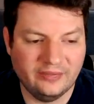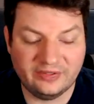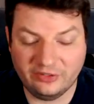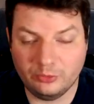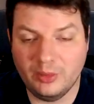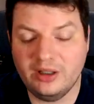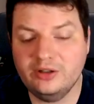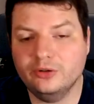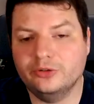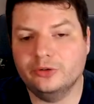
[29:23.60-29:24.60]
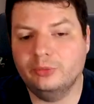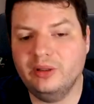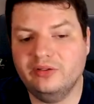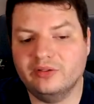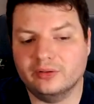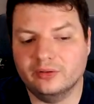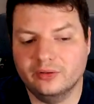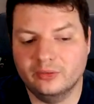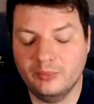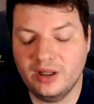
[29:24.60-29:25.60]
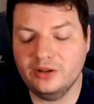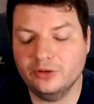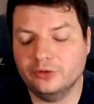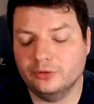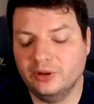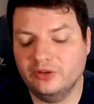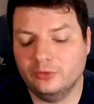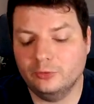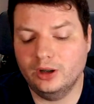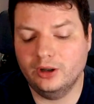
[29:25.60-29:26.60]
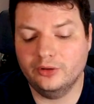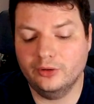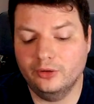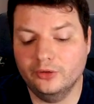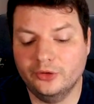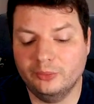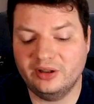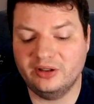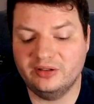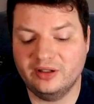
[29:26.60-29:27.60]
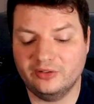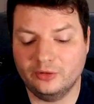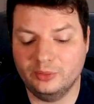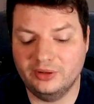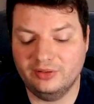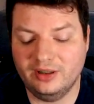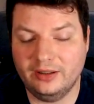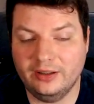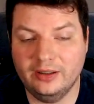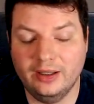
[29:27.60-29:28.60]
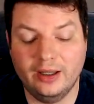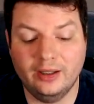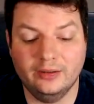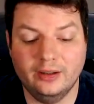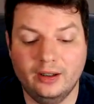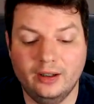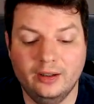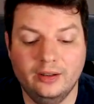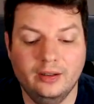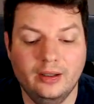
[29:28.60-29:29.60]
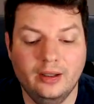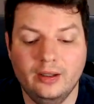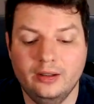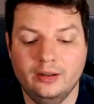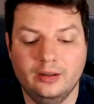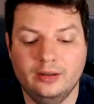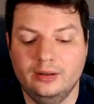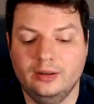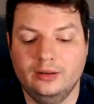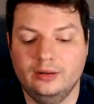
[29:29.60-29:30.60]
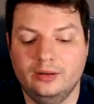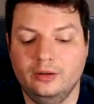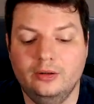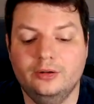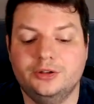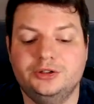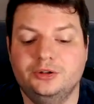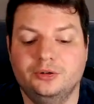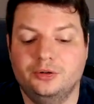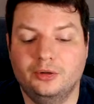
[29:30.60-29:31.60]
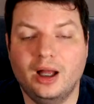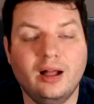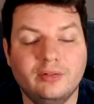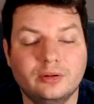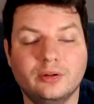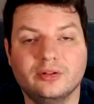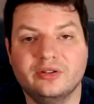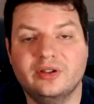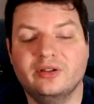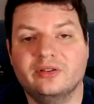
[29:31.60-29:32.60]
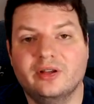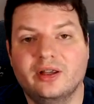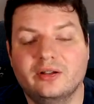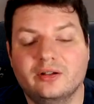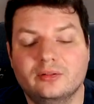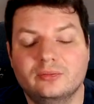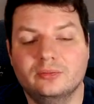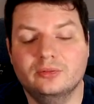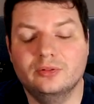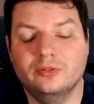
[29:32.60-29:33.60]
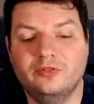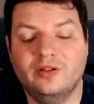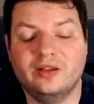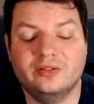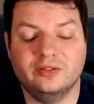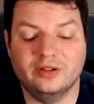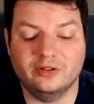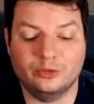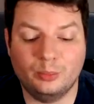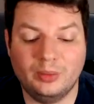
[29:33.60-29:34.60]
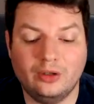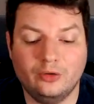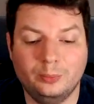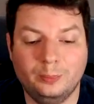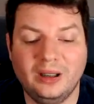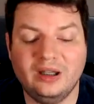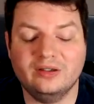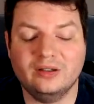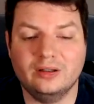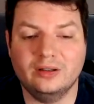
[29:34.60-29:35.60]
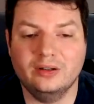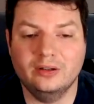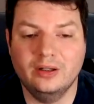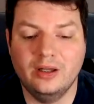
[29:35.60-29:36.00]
There's many other reasons why your automated test could be flaky, and I urge you to have a look on this and fix this, because basically,